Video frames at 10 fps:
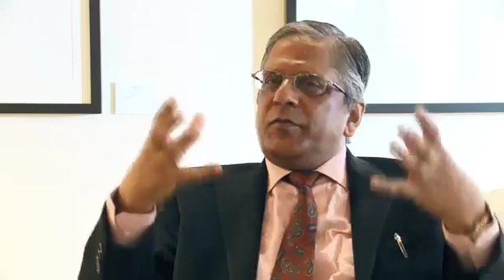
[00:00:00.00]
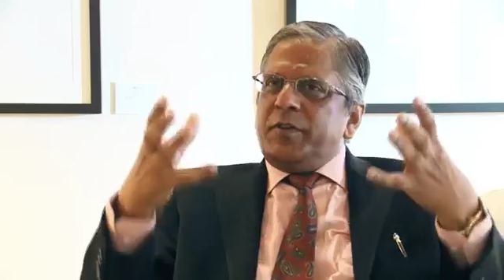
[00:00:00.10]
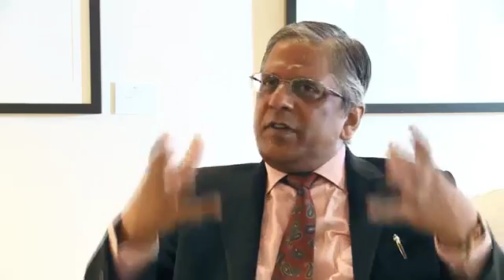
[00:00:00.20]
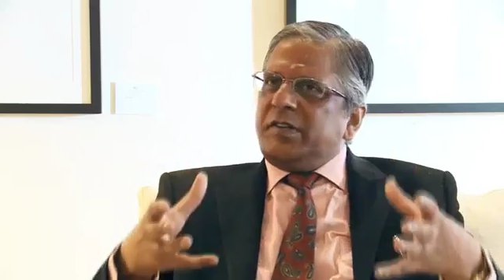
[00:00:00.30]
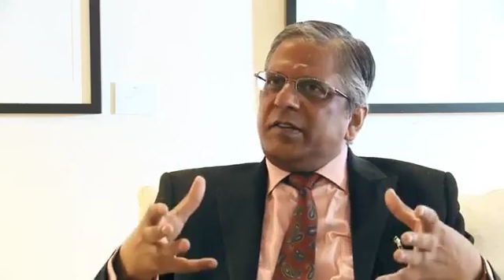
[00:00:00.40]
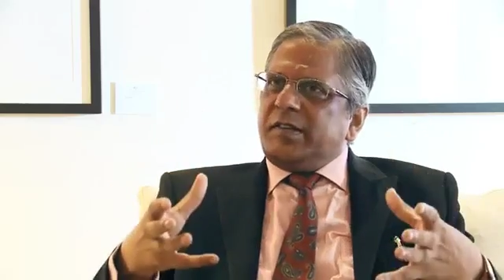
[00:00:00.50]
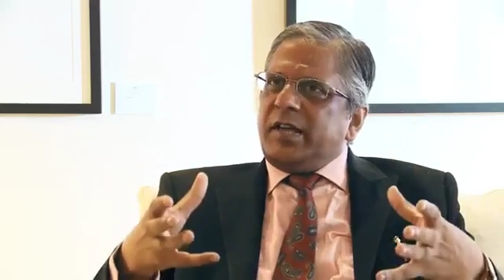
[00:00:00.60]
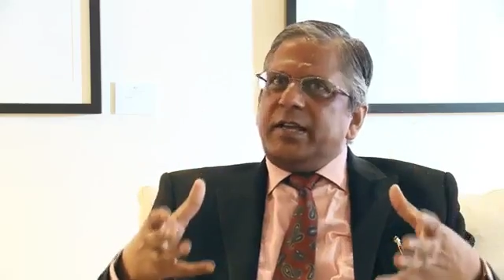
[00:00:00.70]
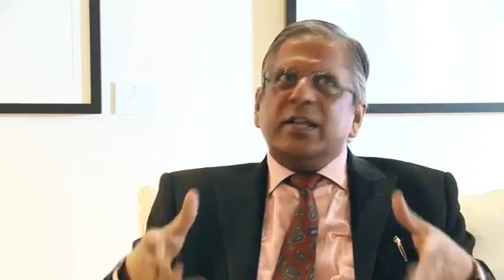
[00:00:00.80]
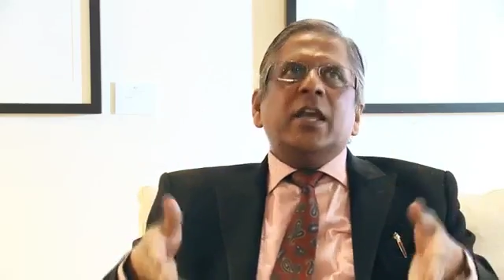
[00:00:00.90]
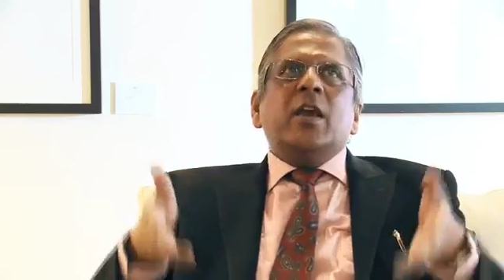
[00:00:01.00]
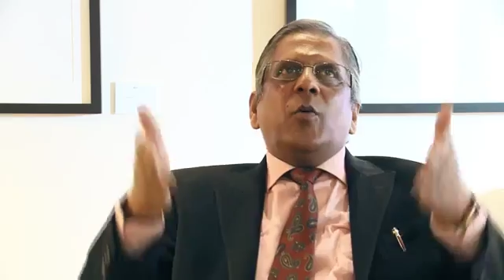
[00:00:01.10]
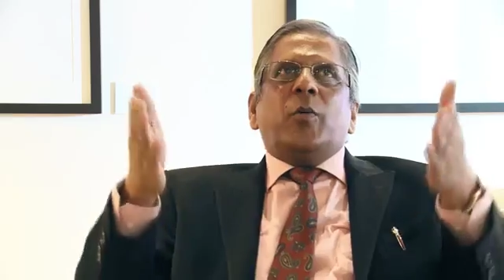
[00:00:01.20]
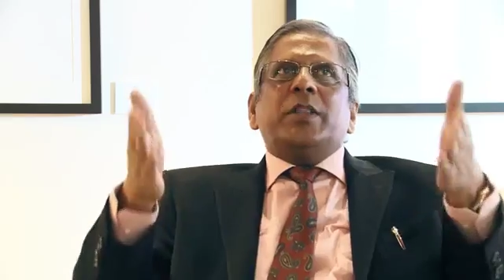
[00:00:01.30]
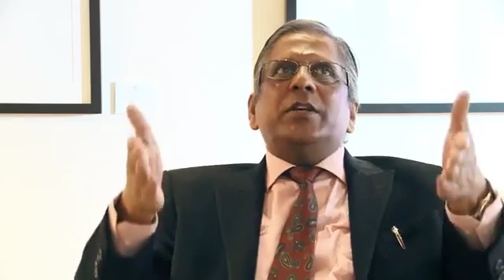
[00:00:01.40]
first decide
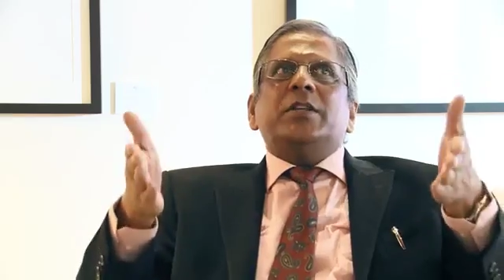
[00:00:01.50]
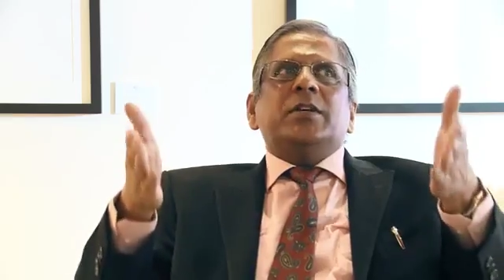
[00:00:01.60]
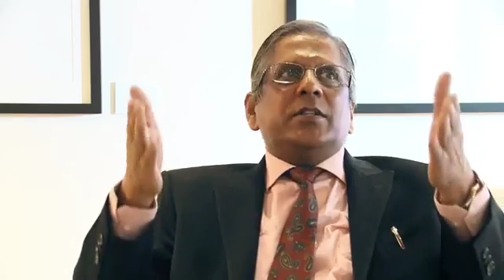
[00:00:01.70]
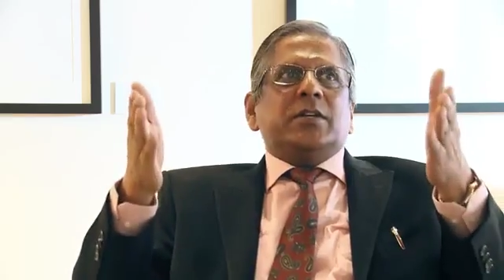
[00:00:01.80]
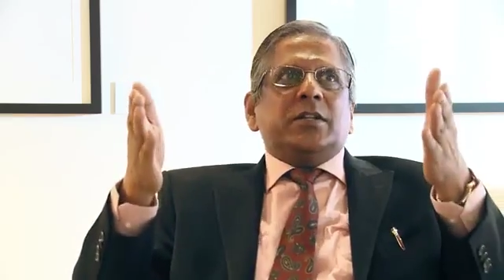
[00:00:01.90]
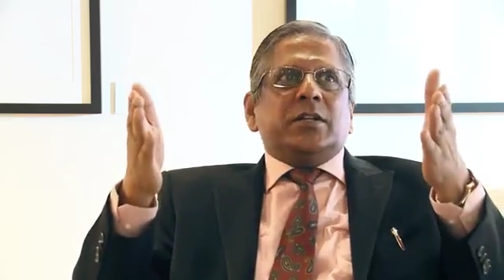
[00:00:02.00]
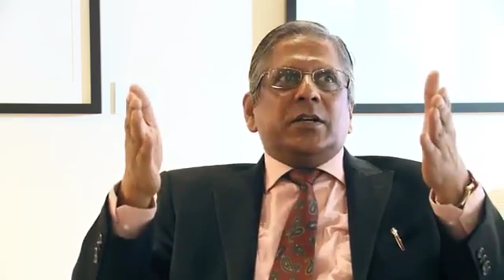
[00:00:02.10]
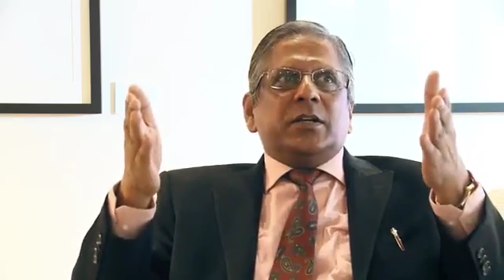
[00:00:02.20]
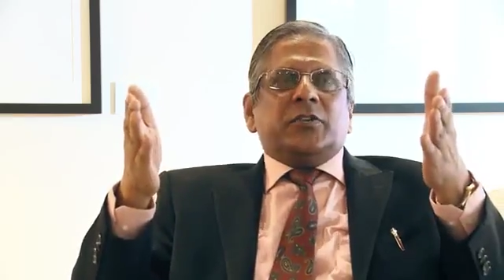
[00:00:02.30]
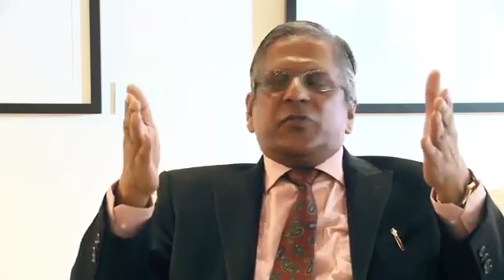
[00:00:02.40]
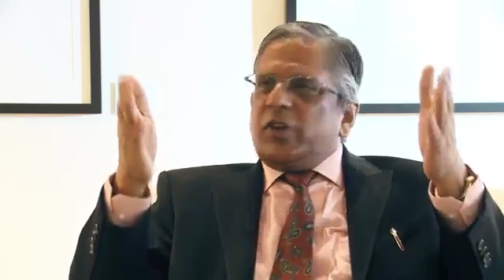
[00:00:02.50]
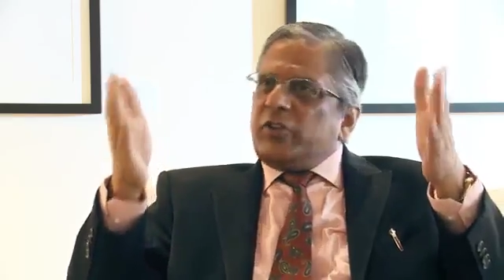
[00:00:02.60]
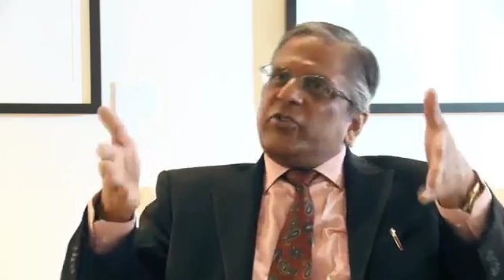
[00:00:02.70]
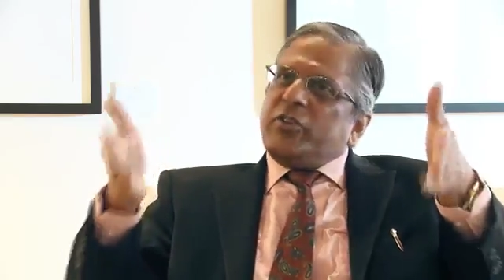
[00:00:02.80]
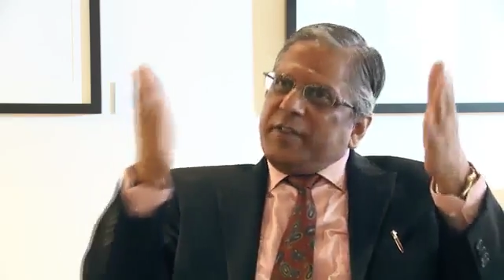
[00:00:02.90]
whether the
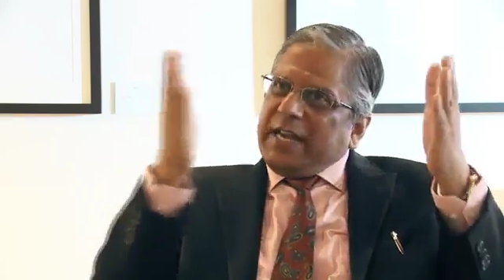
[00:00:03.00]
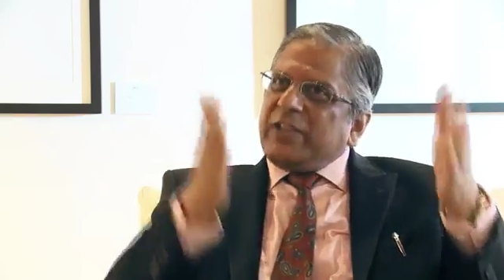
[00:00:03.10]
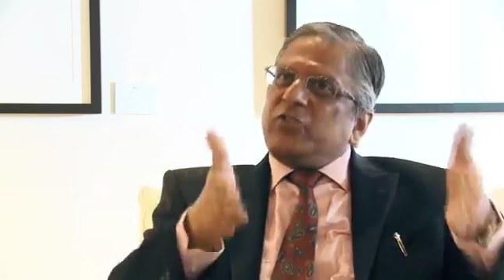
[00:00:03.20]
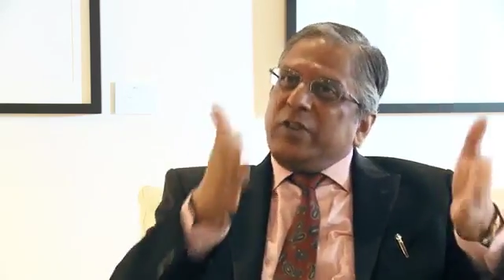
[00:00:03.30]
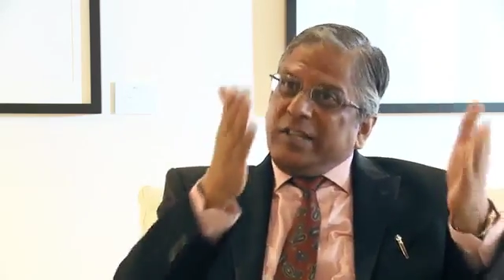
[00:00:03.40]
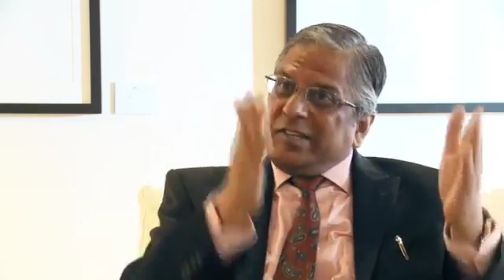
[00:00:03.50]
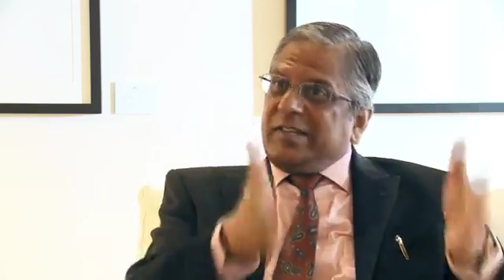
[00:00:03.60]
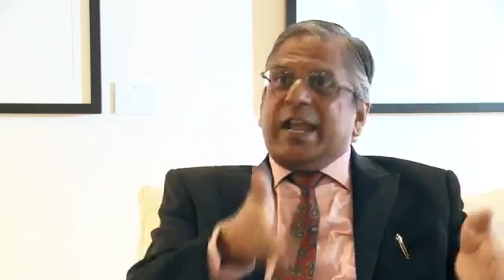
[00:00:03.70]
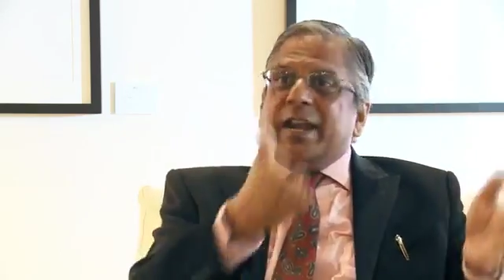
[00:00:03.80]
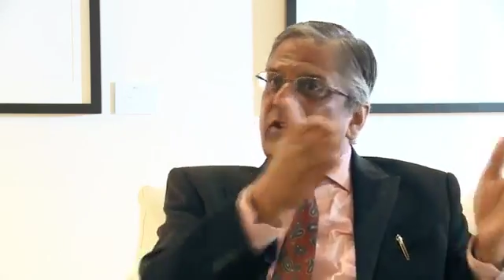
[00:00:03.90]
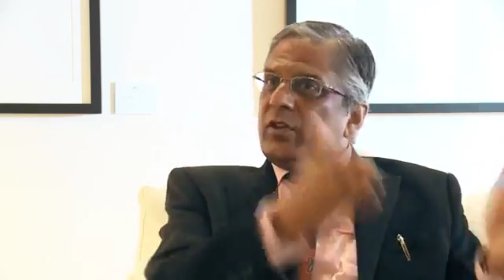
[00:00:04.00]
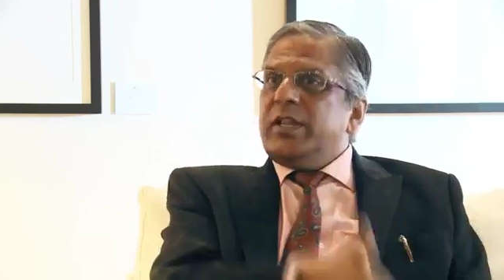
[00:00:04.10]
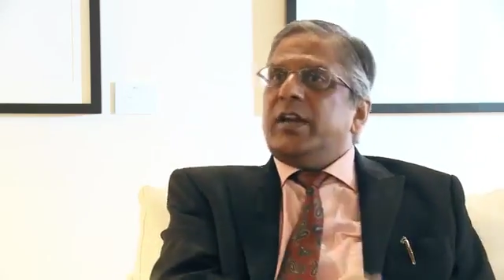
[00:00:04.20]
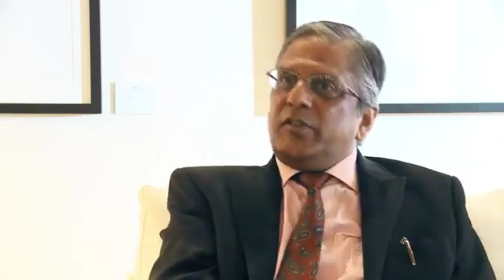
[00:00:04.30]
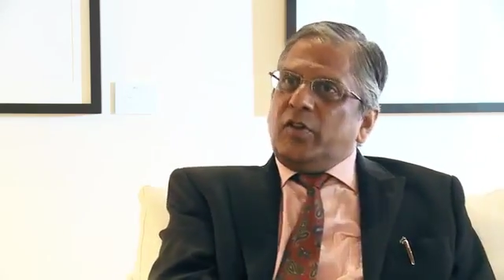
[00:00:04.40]
structure will actually stand on
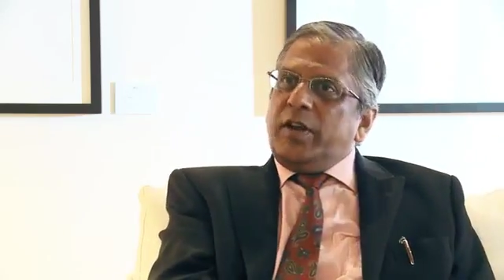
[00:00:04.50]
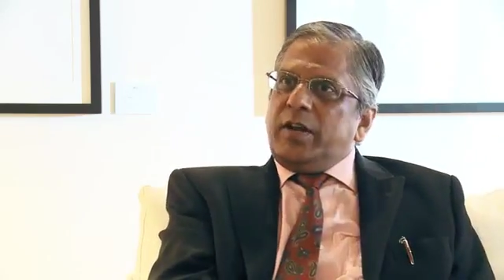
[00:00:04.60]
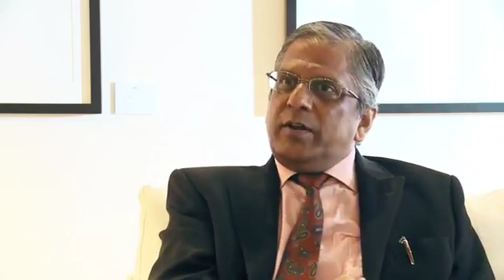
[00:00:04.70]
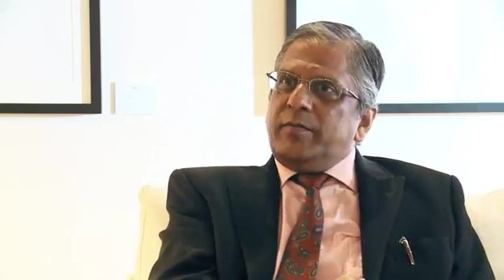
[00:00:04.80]
that soil.